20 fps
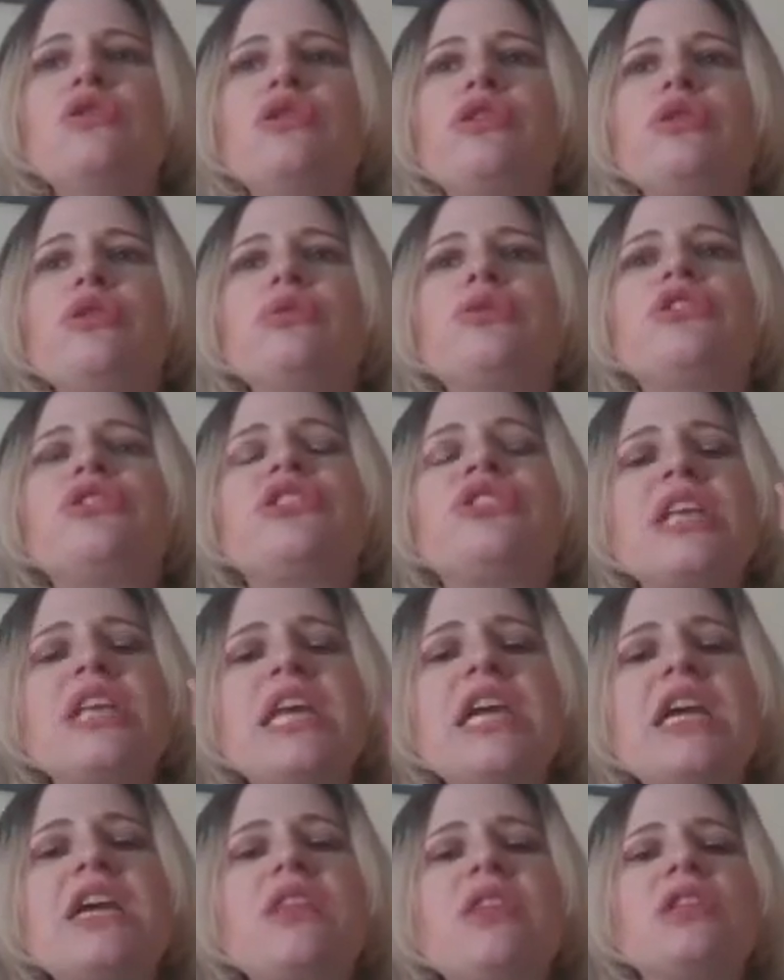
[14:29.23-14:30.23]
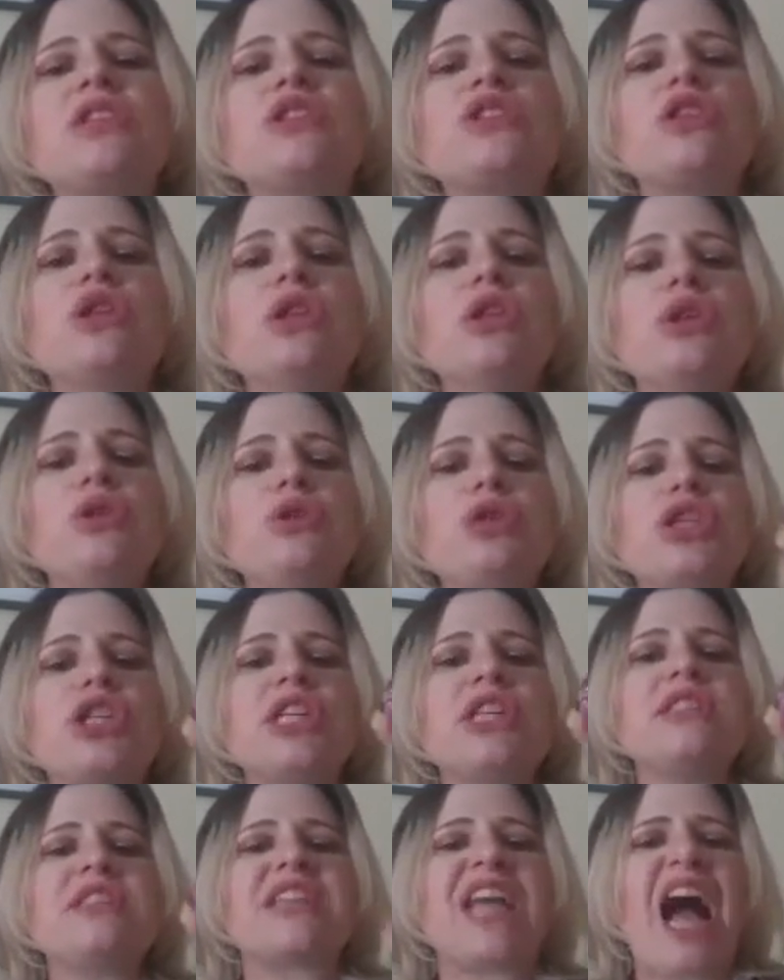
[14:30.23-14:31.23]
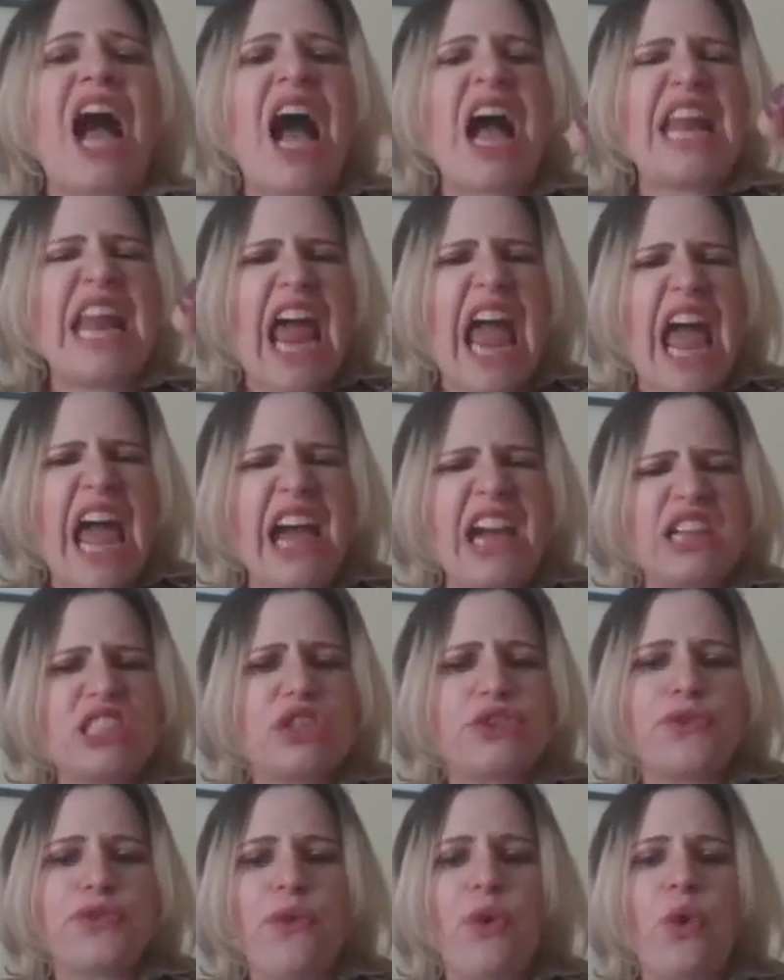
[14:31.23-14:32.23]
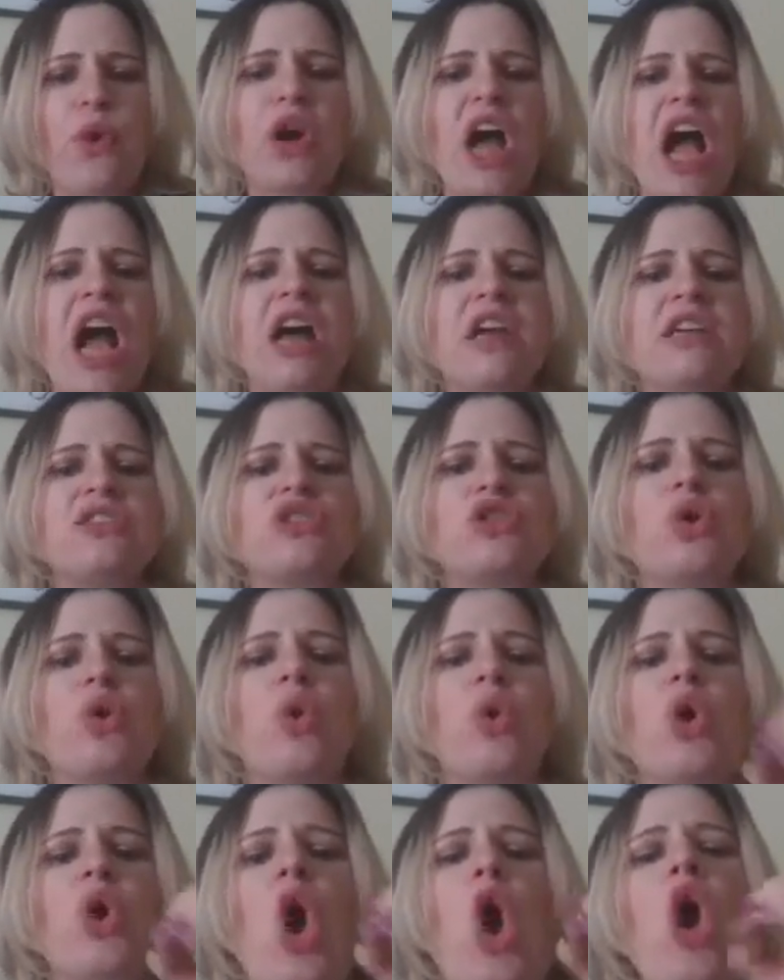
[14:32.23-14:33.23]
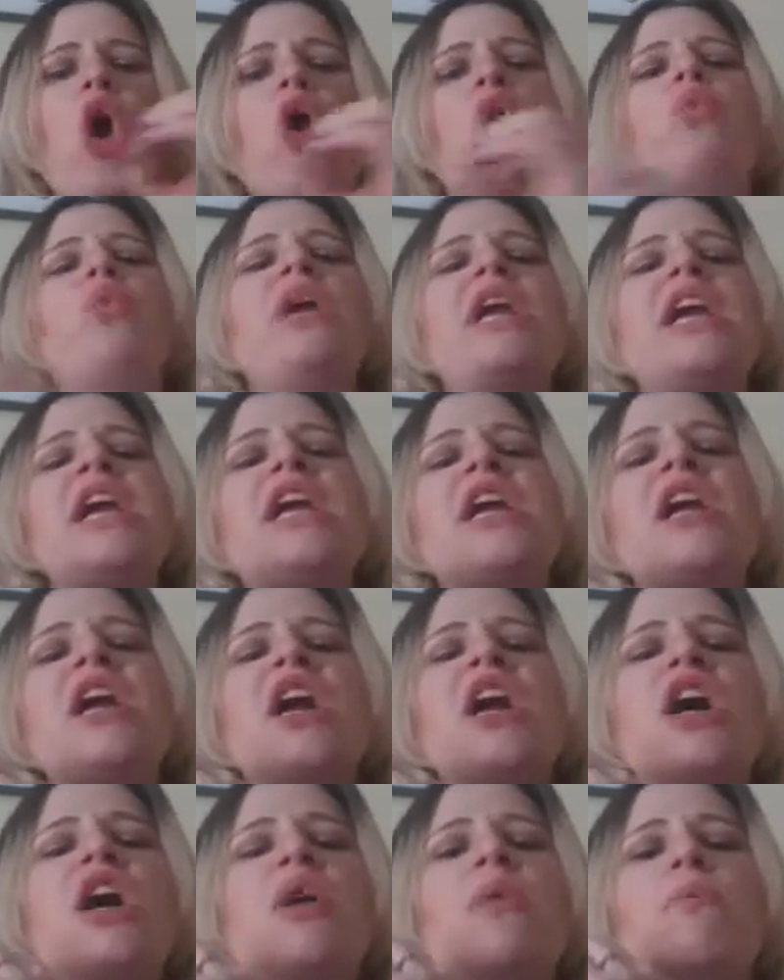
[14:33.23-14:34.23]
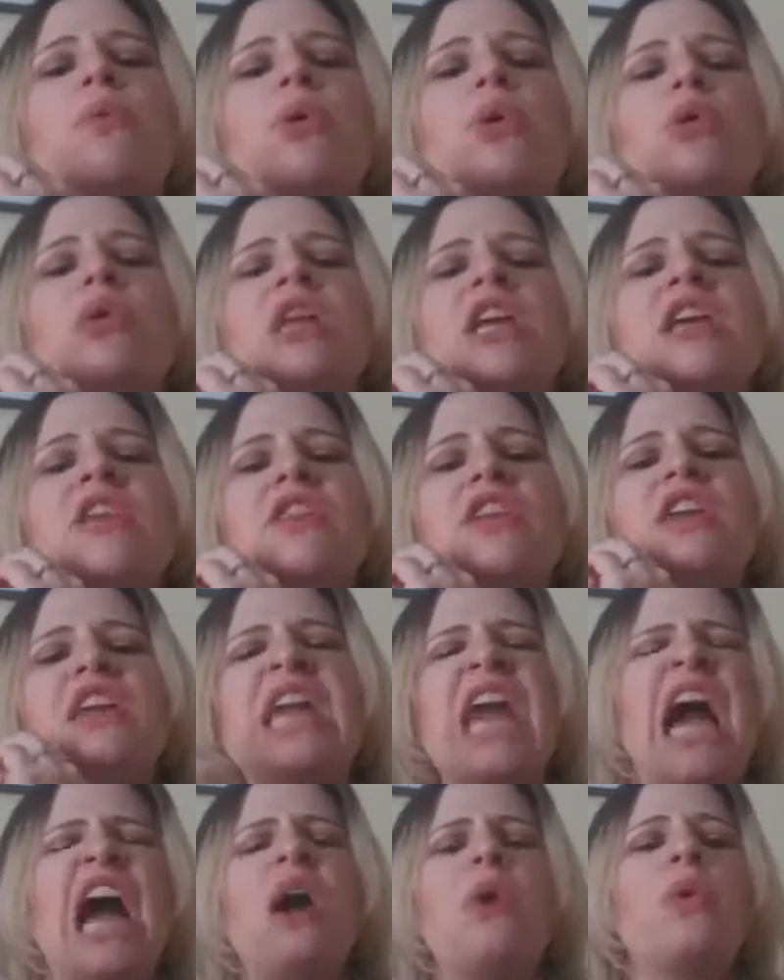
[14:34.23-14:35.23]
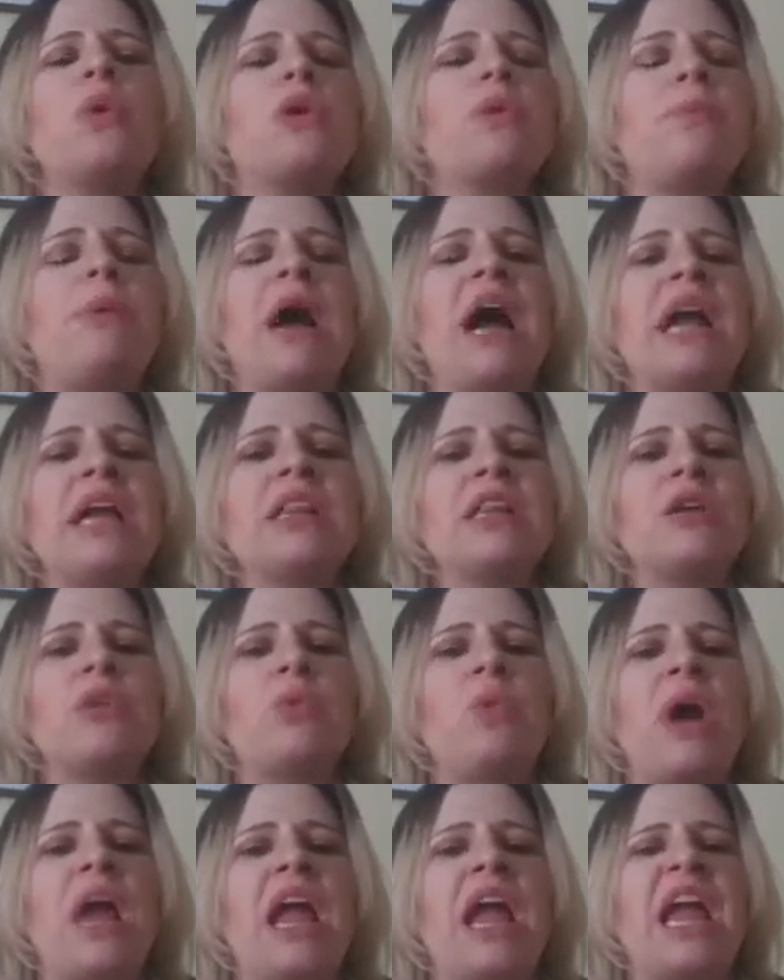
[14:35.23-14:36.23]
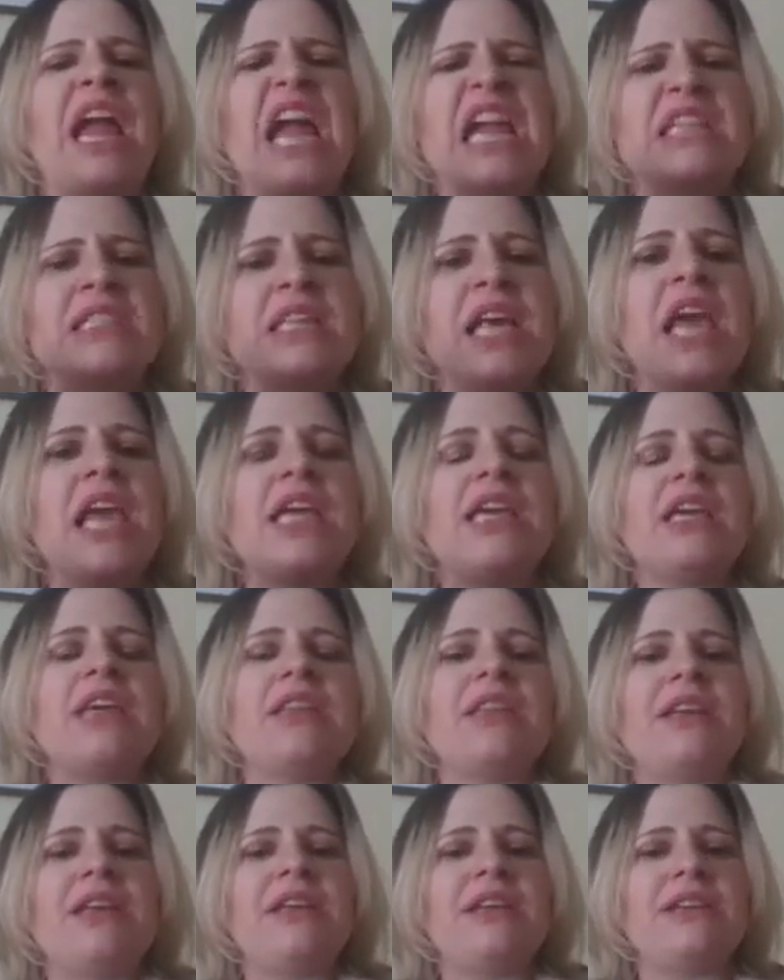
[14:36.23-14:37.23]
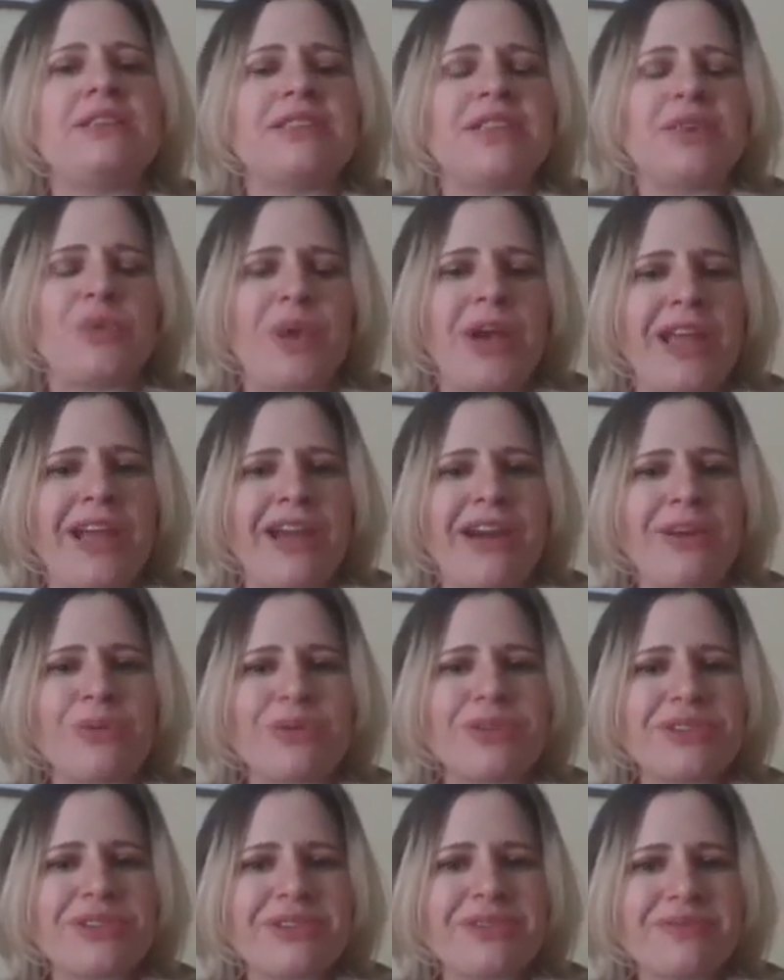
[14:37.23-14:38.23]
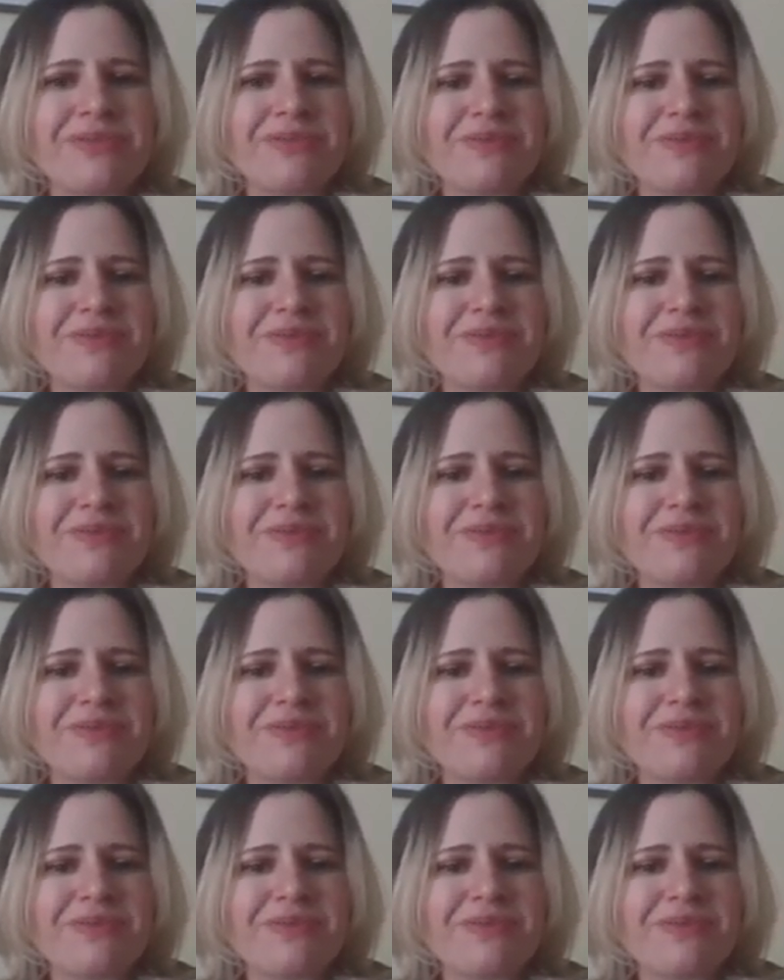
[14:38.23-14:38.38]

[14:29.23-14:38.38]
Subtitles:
to seek the solutions God has for us, or are we pulling the coward pilot way and taking the easy way out?